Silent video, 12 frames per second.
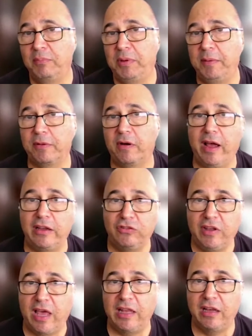People are ice
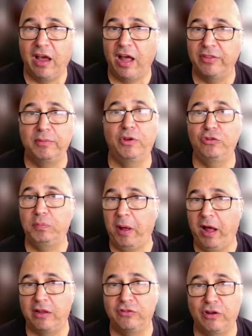skating on them. Those
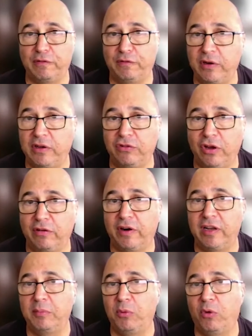ponds don't freeze over
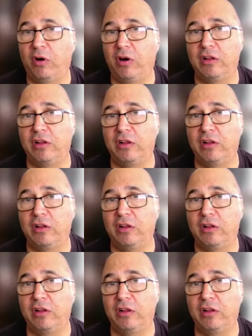anymore.